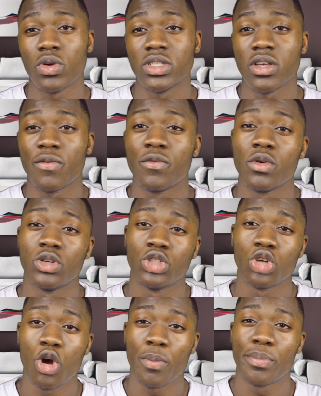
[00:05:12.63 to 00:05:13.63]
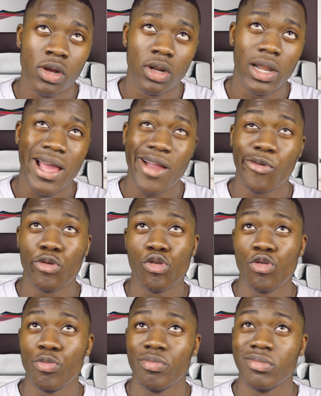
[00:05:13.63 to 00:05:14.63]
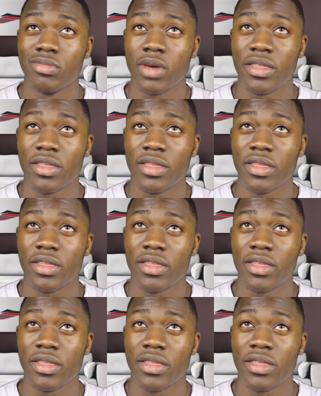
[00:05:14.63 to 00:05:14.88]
ones are Photoshop, Lightroom.